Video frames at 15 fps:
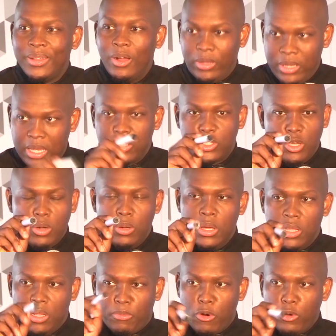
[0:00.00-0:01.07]
Okay, so
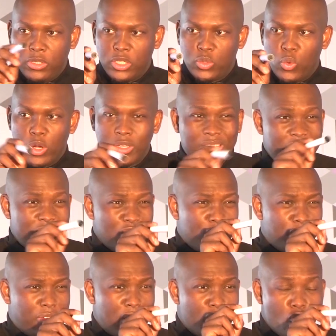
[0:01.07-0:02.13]
the process works, I just need
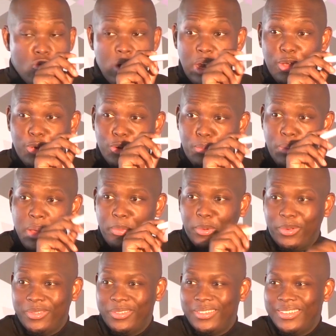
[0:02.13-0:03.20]
to find really good
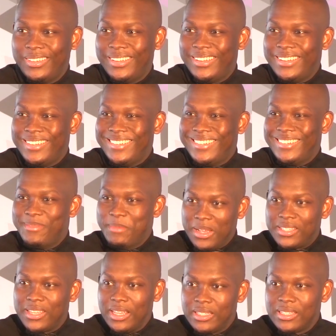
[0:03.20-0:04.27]
people.
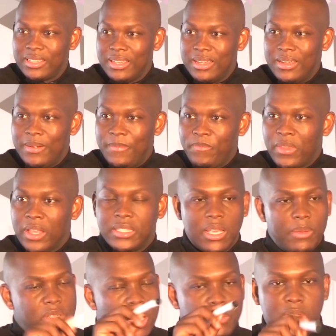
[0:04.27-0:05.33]
Make sense? And
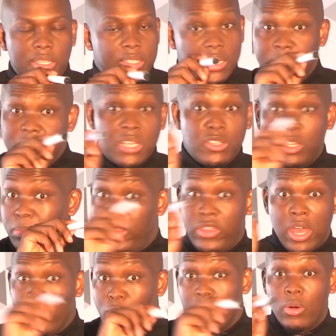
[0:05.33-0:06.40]
sometimes it'll be
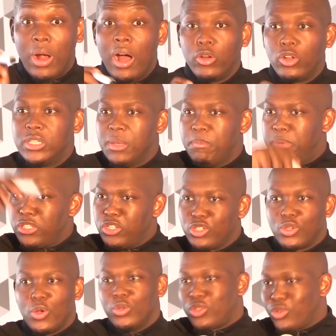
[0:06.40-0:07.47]
the other way around, because the
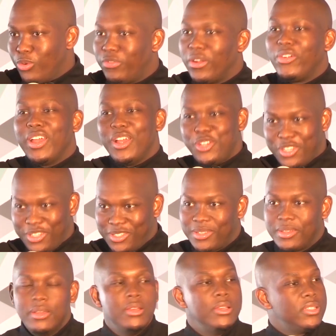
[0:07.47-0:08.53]
business goes through
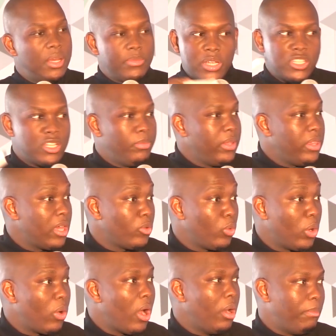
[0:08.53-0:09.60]
variations. Sometimes it'll be the other
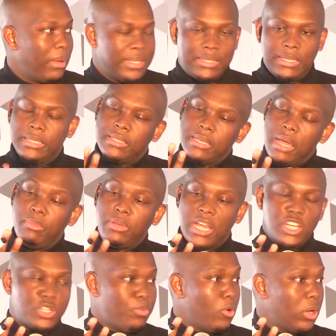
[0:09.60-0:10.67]
way around, but it's the same
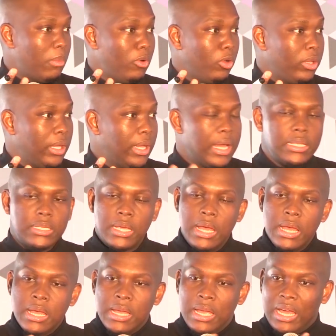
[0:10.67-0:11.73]
dashboard I'm looking at,
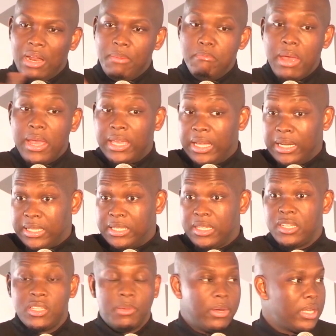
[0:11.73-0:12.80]
and I'm making
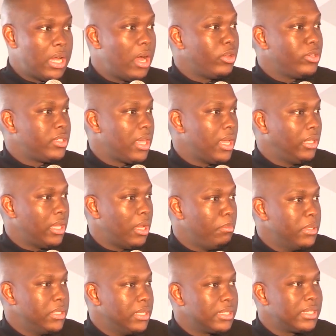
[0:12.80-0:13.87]
decisions about how to scale that
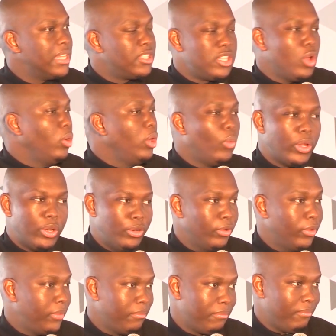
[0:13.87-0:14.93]
business. It's the only way to do
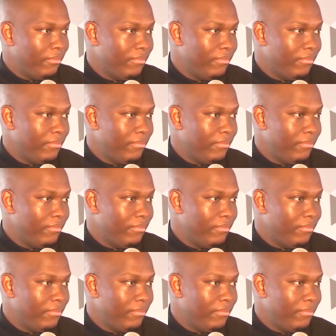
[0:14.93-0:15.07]
it.